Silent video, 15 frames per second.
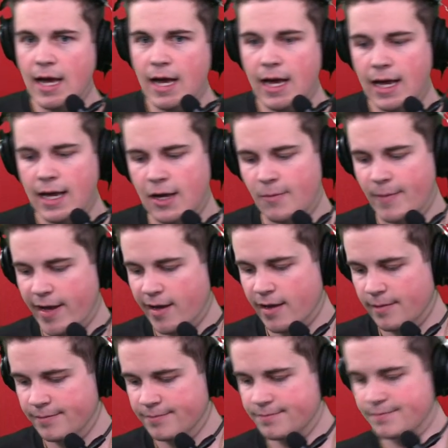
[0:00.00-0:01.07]
Oh,
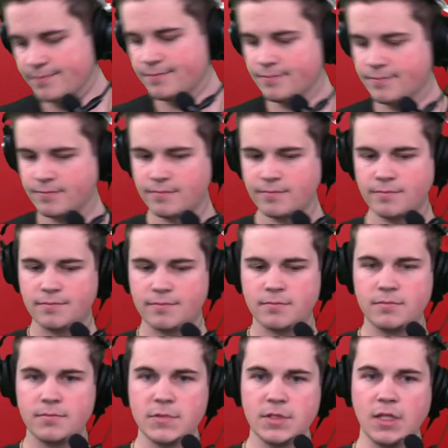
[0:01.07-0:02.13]
man.
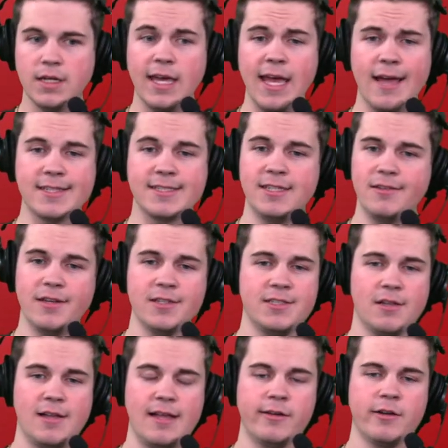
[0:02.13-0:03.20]
Yeah, still, there's
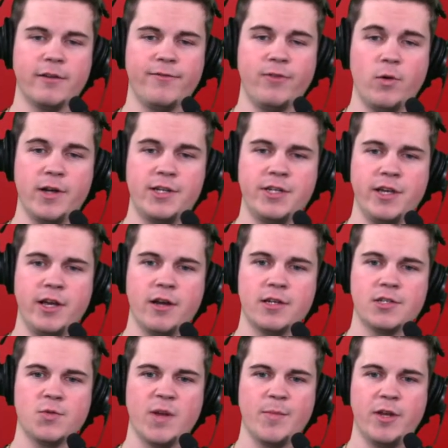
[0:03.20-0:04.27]
still a lot. Leonard Floyd, 2 years,
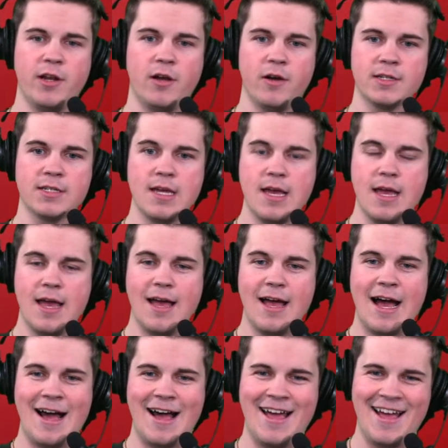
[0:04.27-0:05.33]
$20
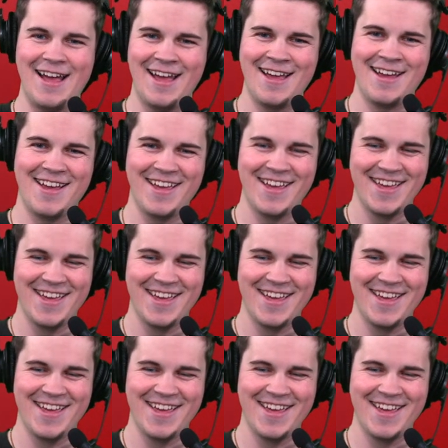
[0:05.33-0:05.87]
million.